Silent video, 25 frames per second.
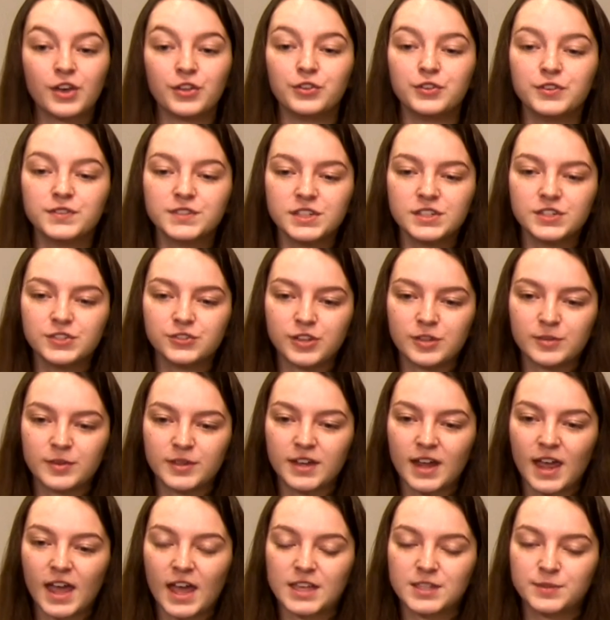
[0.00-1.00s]
Lucid
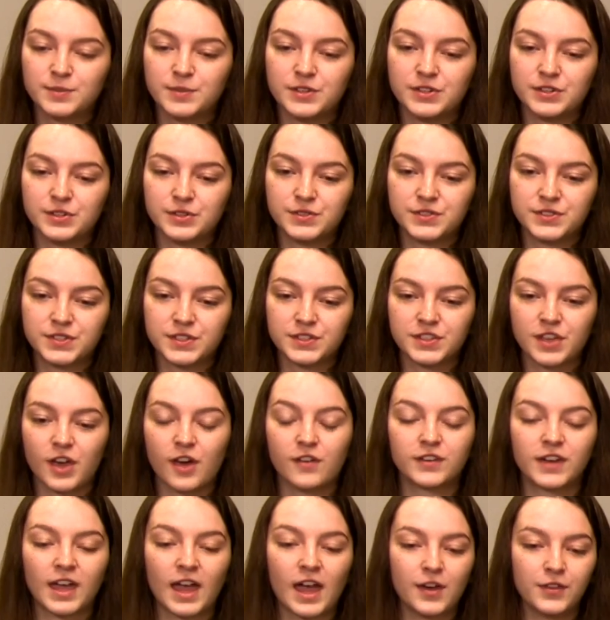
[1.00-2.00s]
dreaming has been used to
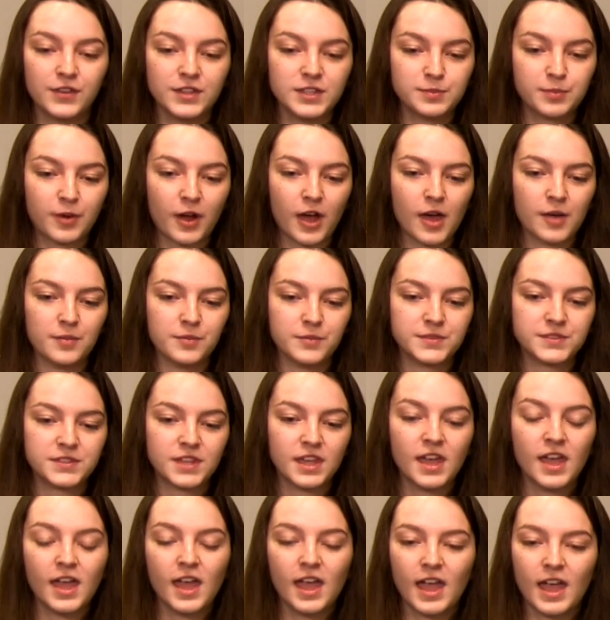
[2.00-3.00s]
solve countless problems,
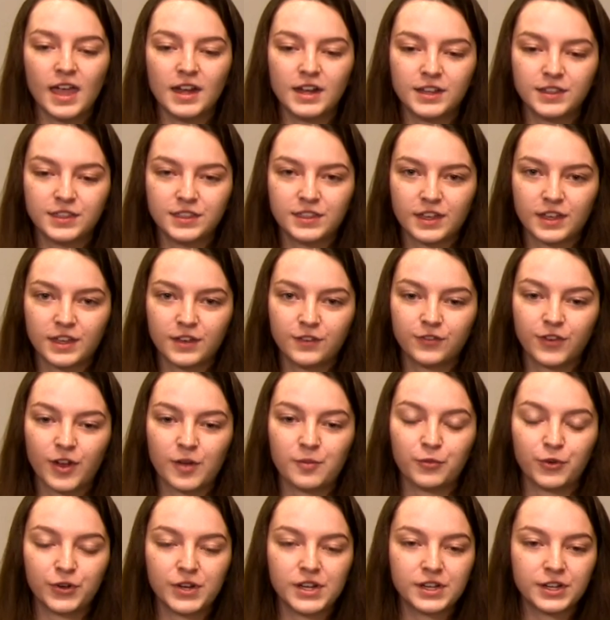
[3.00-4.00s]
anything
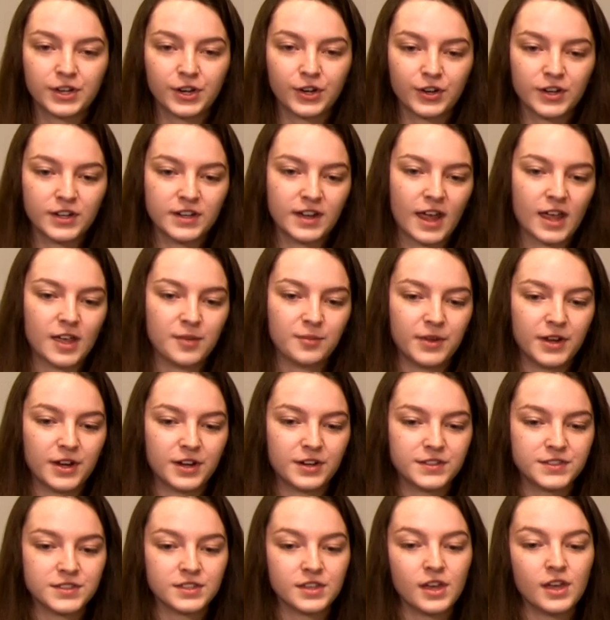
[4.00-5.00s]
from reoccurring
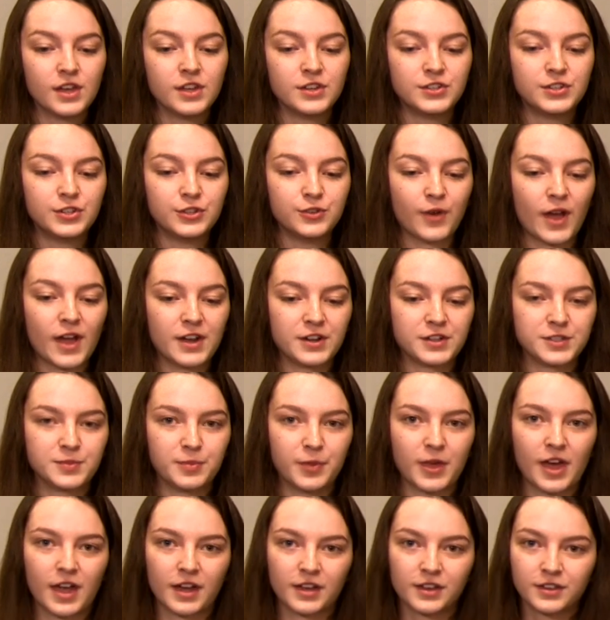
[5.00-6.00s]
nightmares to writer's
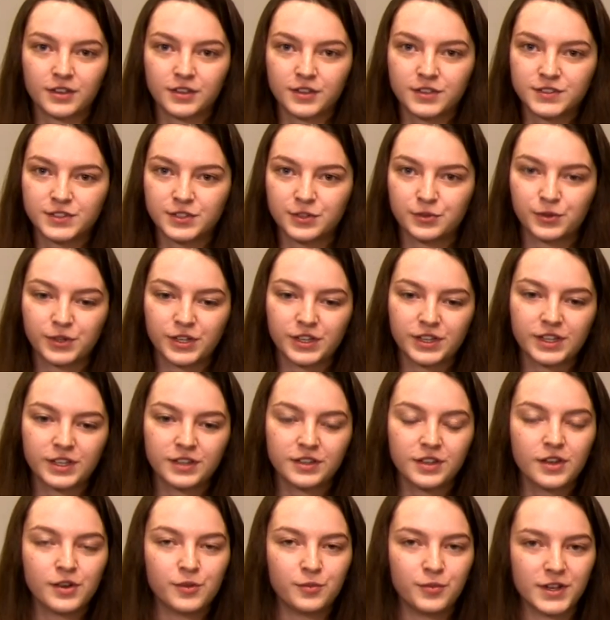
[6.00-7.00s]
block. So
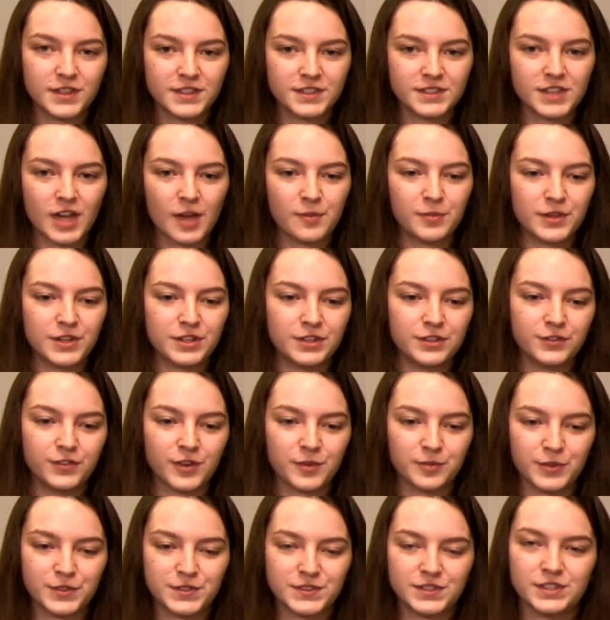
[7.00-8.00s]
really, what's stopping you
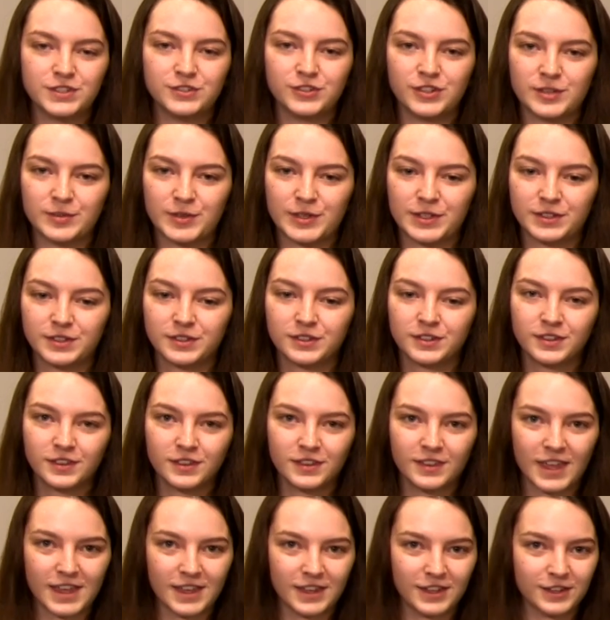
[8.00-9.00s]
from lucid dreaming?
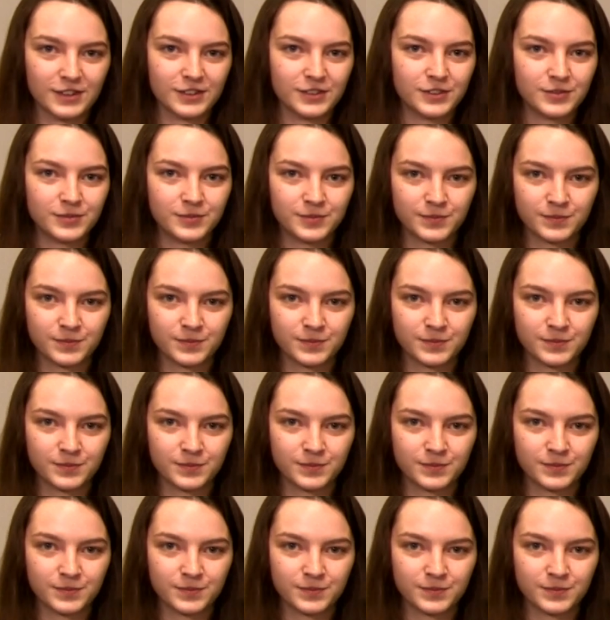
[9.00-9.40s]
Thank you.